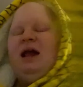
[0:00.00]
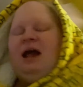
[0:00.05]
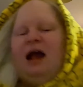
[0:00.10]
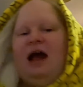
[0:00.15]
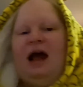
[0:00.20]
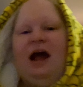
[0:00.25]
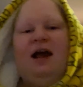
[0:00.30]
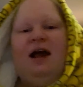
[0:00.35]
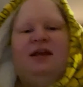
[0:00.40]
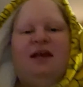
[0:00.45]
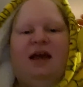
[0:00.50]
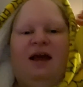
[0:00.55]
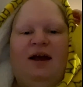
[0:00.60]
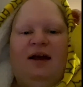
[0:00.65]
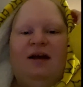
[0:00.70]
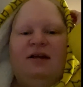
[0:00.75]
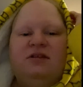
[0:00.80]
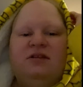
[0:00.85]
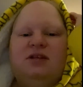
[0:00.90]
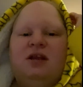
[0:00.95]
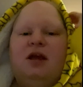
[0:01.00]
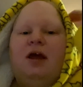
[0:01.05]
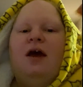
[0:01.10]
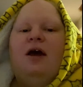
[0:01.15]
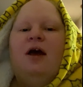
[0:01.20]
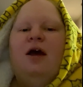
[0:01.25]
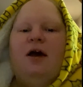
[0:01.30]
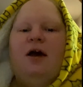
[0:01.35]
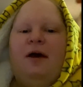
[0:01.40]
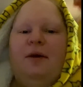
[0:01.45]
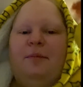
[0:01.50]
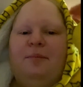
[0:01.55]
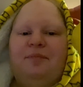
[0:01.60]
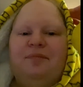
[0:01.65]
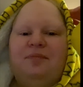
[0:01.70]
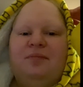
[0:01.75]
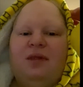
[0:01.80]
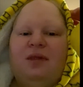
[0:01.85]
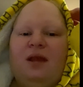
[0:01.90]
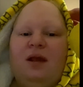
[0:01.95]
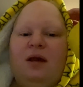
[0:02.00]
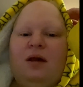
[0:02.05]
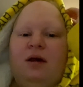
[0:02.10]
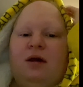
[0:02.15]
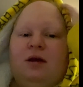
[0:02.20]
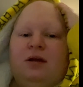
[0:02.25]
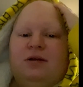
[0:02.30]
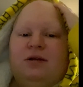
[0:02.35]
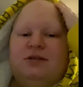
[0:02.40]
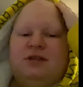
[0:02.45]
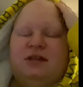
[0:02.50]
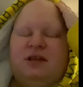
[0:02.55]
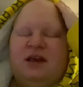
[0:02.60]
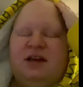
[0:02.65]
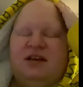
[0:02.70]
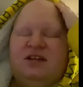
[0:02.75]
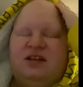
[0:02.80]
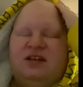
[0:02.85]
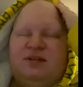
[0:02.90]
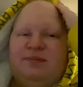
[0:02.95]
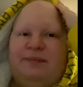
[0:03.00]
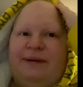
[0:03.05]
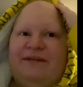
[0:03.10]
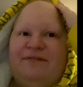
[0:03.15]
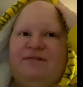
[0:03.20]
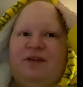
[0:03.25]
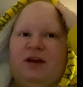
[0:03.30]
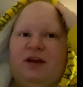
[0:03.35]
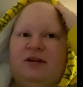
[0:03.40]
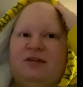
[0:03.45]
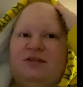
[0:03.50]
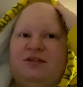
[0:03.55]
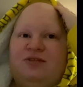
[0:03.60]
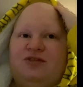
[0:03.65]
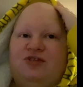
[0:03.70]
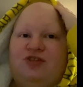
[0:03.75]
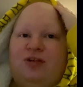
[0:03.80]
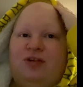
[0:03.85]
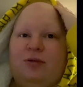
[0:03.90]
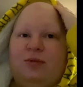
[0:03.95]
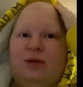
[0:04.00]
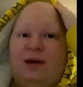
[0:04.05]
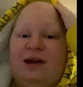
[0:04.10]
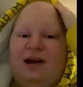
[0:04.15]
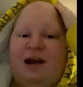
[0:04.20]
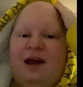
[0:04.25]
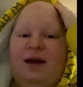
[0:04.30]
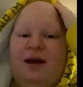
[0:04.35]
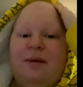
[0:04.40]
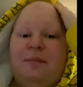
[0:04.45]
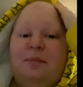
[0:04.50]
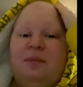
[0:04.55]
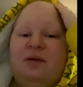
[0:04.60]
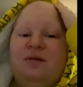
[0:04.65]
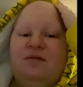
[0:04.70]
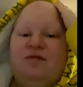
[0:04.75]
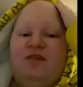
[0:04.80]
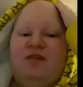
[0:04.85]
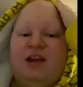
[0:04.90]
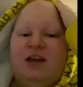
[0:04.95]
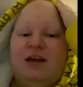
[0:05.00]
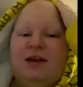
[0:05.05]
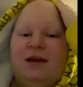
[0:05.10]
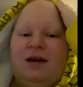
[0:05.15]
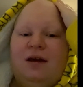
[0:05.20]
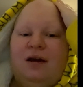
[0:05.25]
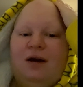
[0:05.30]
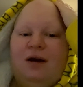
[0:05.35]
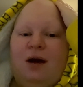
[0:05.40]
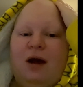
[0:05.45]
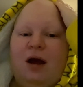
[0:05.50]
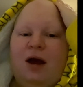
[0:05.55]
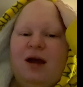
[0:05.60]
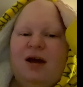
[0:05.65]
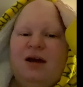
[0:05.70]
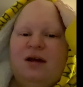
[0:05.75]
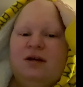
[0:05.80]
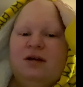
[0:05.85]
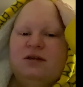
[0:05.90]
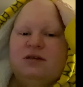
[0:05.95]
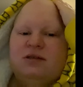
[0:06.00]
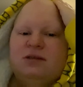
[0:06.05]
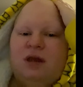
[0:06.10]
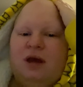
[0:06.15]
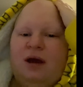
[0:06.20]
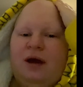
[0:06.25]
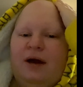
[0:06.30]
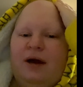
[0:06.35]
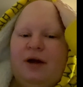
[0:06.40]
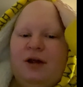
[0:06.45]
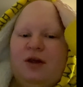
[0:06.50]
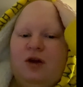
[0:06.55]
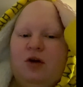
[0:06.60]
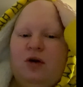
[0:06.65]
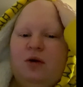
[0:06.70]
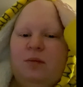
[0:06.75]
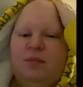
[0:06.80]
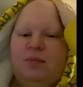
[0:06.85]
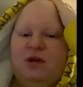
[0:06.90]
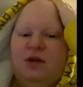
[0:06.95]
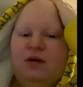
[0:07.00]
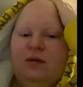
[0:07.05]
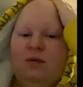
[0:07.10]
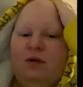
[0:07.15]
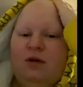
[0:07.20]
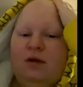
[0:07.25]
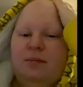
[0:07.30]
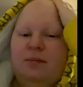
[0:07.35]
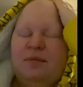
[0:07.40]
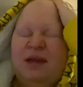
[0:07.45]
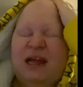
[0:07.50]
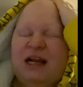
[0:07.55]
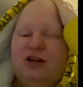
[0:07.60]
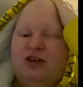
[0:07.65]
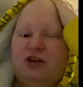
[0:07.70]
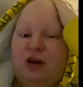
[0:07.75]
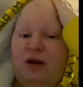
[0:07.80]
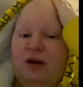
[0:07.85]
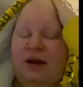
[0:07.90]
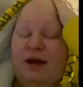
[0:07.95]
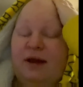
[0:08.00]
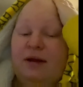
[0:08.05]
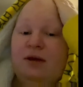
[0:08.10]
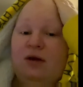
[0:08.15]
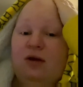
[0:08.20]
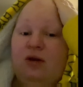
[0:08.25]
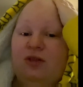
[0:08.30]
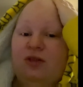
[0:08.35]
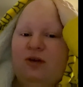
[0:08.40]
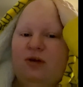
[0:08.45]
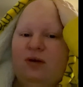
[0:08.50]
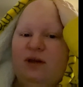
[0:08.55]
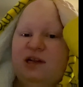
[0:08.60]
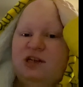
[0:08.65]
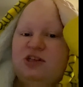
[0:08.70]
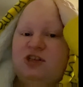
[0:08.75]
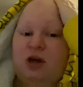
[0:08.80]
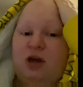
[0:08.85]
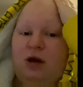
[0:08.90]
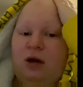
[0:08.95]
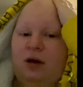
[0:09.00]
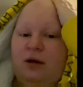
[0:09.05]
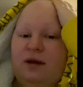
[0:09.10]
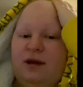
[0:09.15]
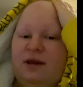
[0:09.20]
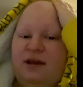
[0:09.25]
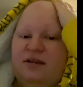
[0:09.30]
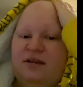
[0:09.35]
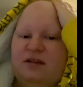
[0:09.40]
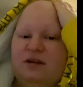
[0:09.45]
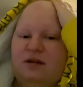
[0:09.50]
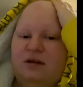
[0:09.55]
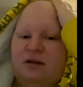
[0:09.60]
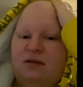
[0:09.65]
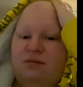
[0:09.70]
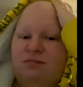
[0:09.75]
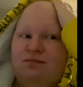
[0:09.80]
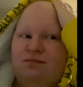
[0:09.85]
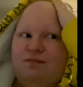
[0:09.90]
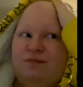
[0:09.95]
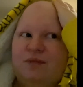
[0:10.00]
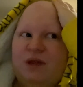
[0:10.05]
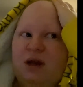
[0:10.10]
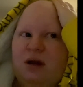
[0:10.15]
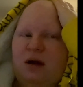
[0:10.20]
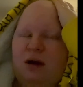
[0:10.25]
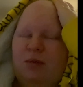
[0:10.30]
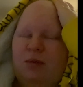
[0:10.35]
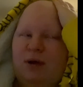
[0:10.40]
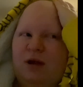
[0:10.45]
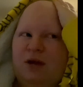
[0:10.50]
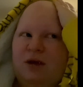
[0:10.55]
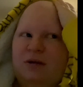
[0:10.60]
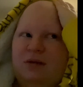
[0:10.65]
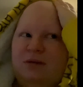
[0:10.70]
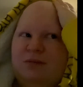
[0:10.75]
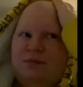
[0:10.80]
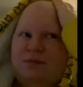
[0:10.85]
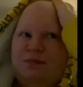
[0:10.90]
Hi guys, so this is my first true crime video, so I hope you enjoy it, although enjoy isn't a word